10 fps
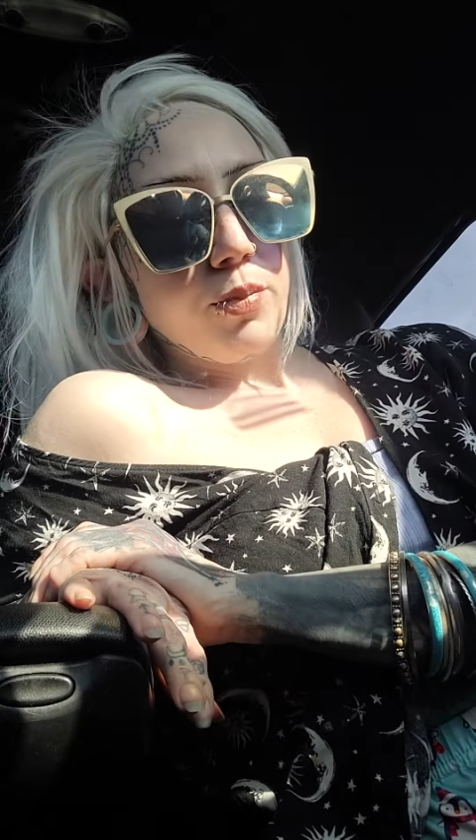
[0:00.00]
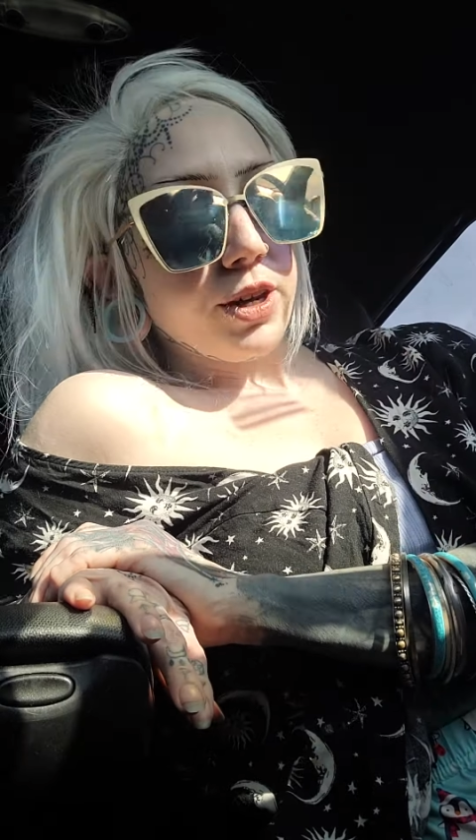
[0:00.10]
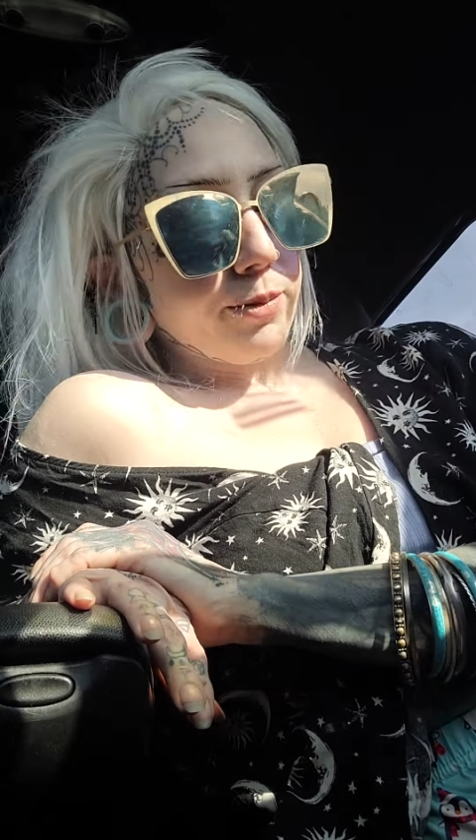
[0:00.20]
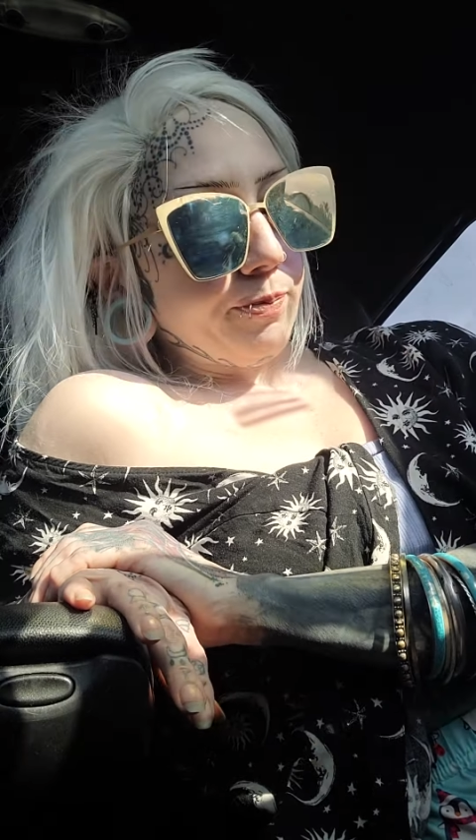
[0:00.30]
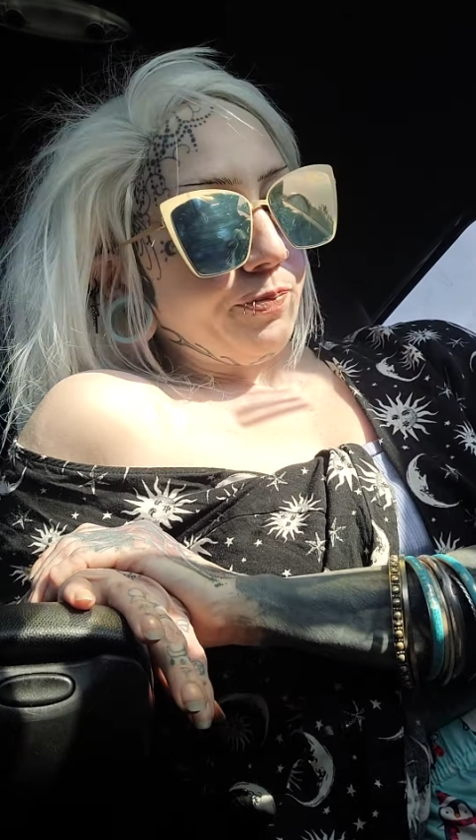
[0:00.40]

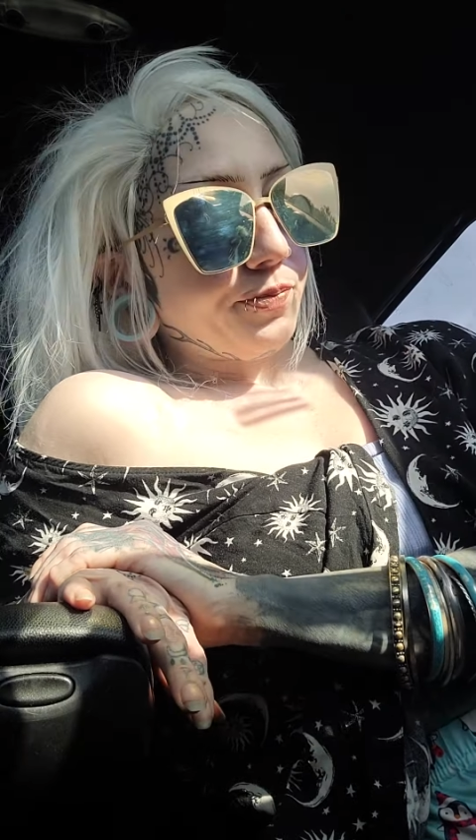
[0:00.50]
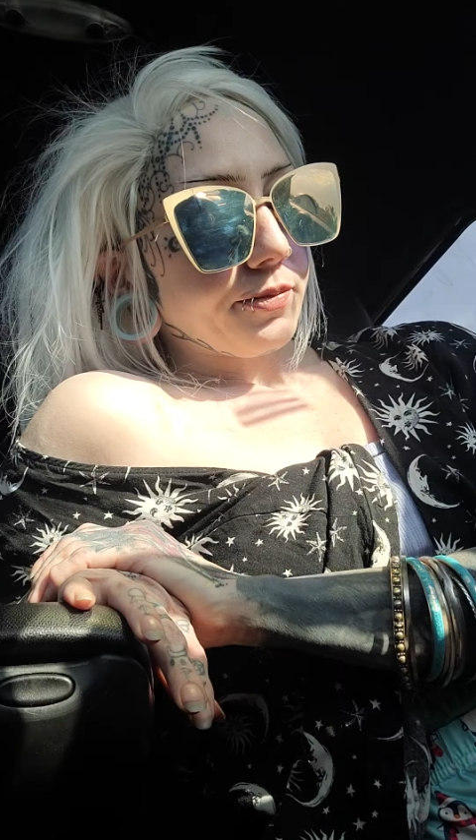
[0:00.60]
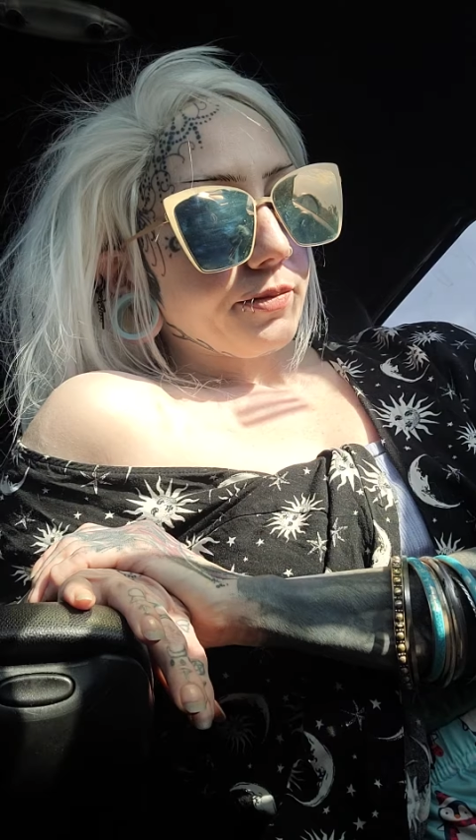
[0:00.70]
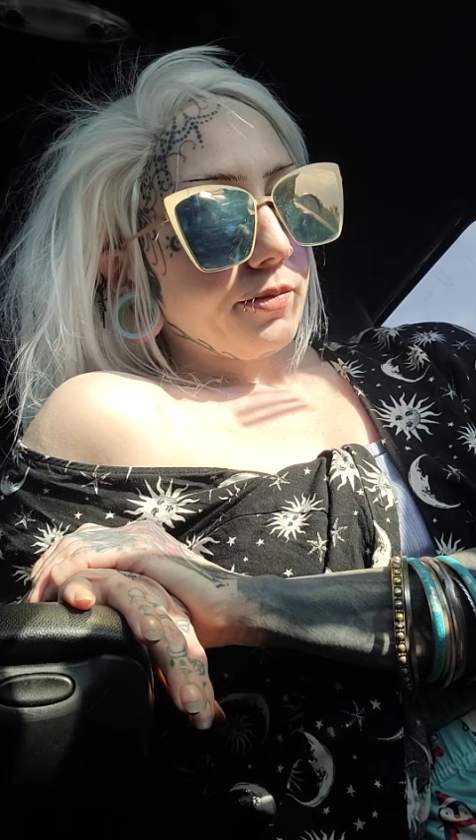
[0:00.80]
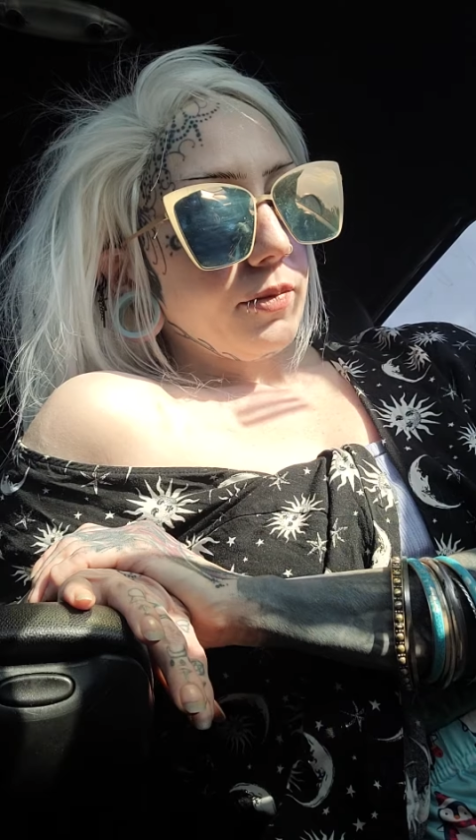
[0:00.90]
but
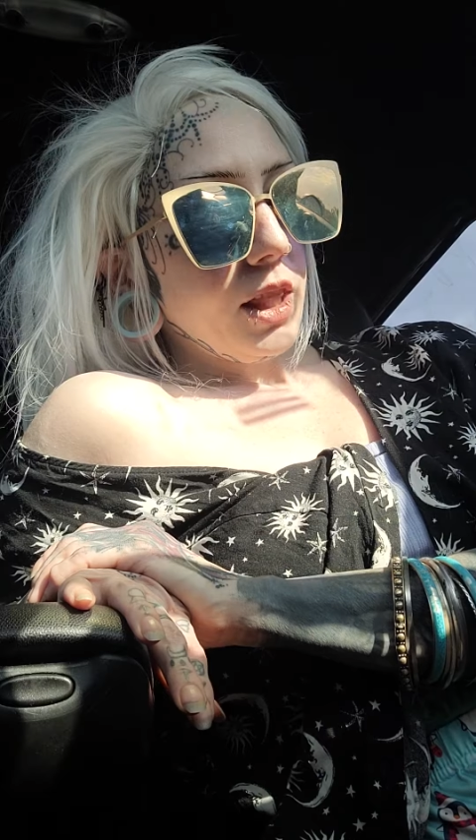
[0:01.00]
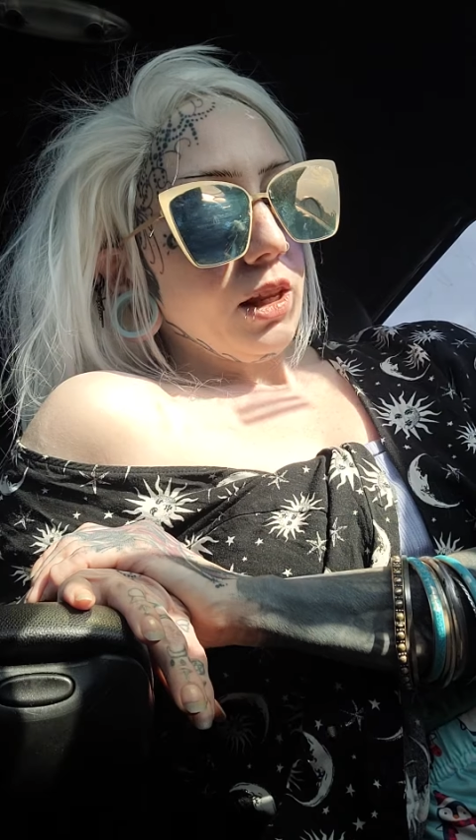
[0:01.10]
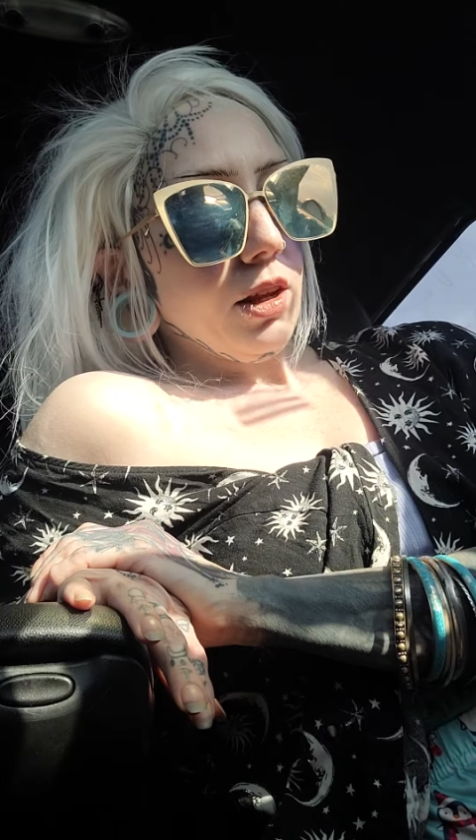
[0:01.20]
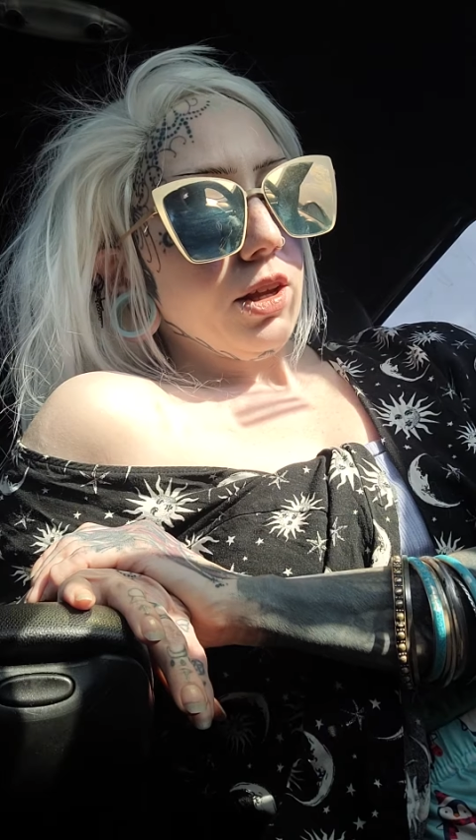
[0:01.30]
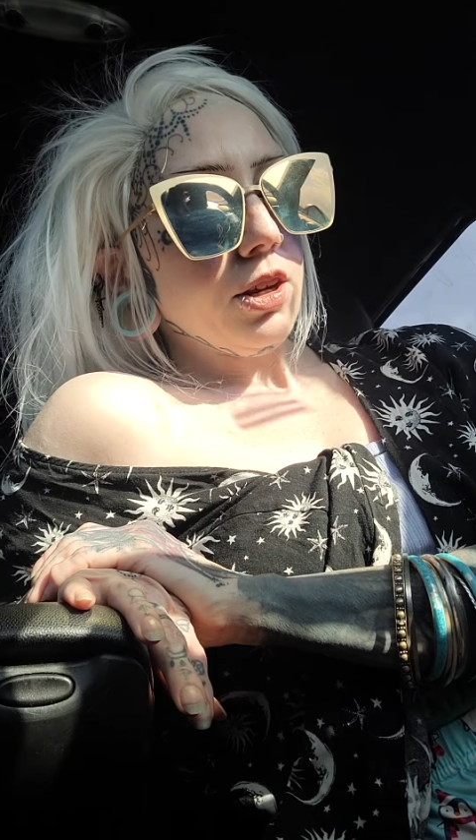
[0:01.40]

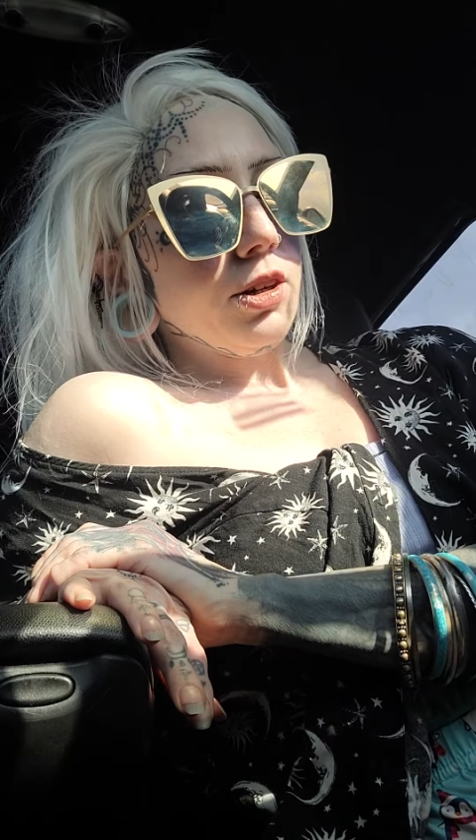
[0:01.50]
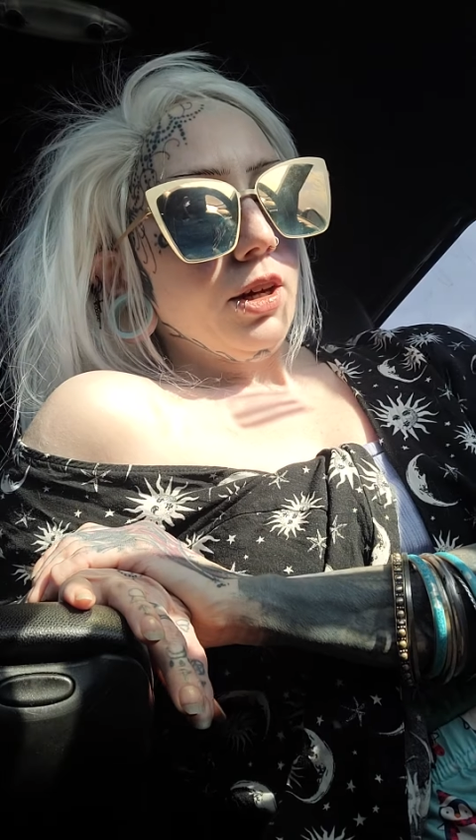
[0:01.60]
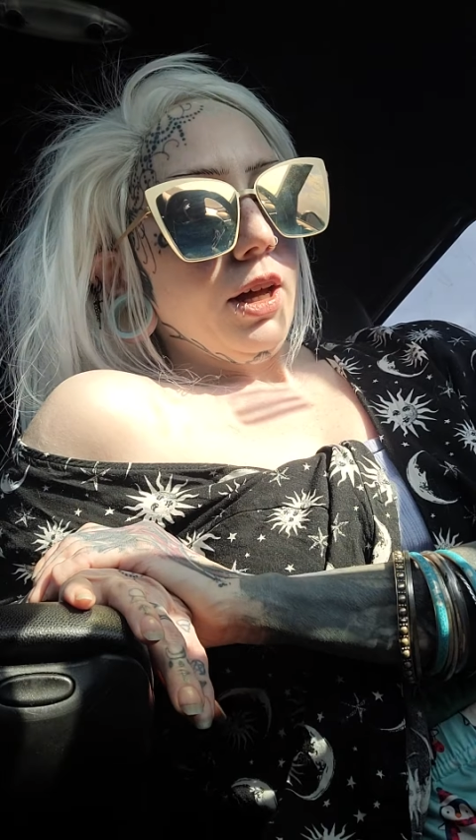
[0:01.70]
you know